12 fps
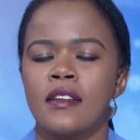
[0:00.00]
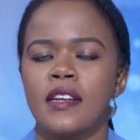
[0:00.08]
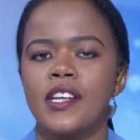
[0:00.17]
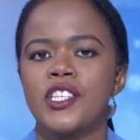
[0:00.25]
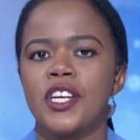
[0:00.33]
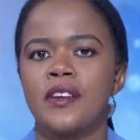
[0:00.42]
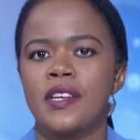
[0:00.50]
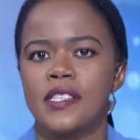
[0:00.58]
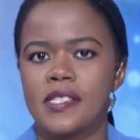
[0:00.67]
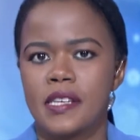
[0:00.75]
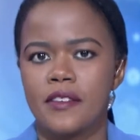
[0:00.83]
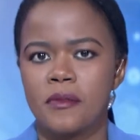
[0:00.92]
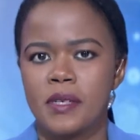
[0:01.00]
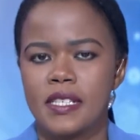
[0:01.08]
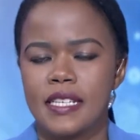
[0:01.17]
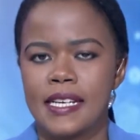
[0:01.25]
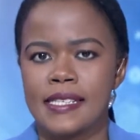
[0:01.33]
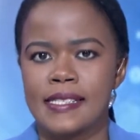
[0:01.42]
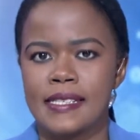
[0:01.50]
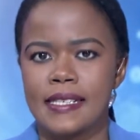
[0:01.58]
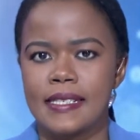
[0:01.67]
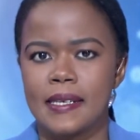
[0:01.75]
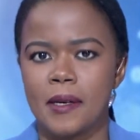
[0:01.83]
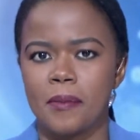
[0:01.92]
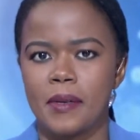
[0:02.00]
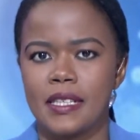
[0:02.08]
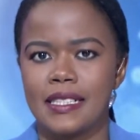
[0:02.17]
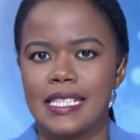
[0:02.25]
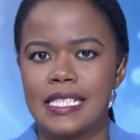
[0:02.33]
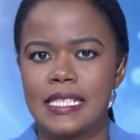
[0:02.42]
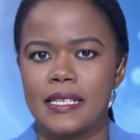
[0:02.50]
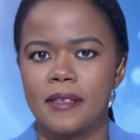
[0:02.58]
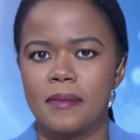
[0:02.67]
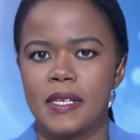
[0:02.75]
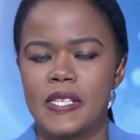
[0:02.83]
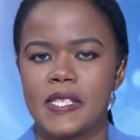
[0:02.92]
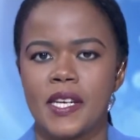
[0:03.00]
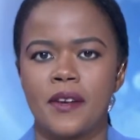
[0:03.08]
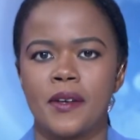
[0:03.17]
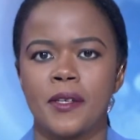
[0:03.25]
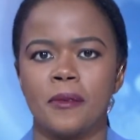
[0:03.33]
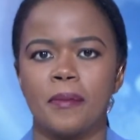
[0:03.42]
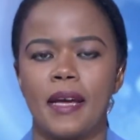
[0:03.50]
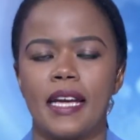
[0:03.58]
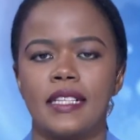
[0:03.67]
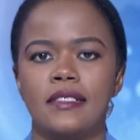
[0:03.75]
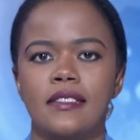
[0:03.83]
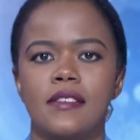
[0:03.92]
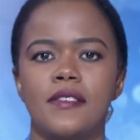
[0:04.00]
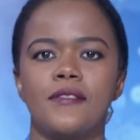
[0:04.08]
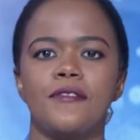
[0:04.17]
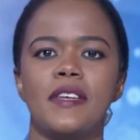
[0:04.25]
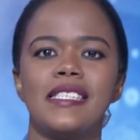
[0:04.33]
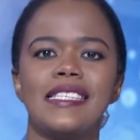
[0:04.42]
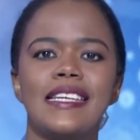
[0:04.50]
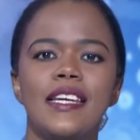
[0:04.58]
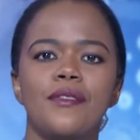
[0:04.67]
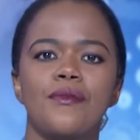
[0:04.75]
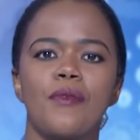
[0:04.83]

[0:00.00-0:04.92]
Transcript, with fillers: Nigeria's government has set up an interministerial panel to investigate